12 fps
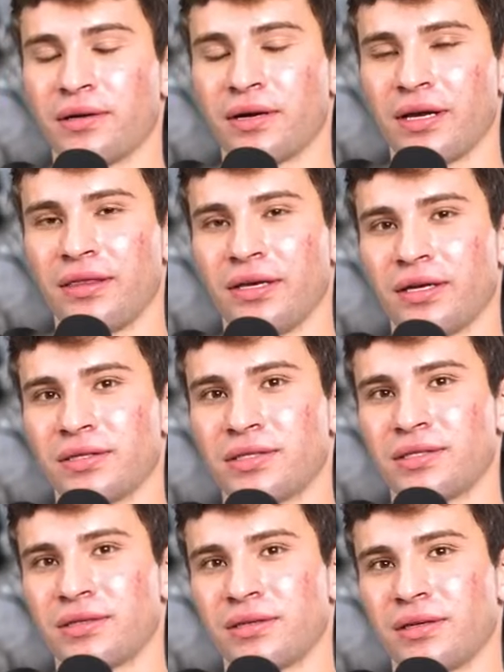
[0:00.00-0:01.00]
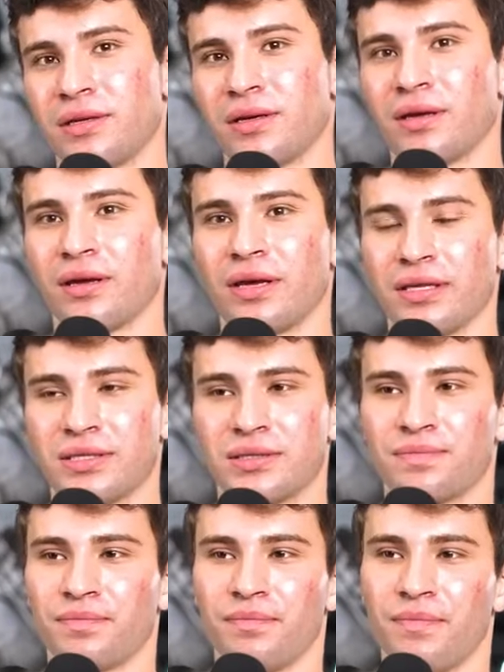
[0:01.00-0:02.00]
I think it's
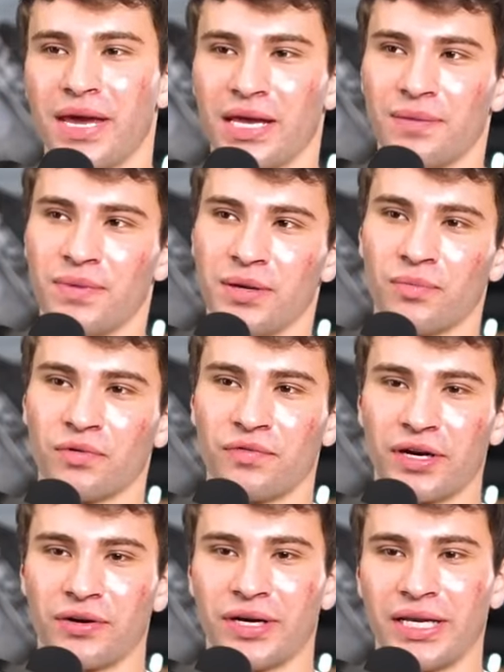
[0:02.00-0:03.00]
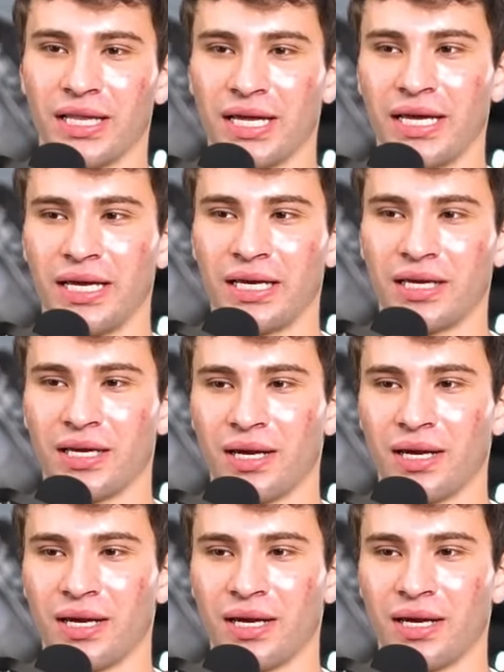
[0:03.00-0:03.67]
it's made people very like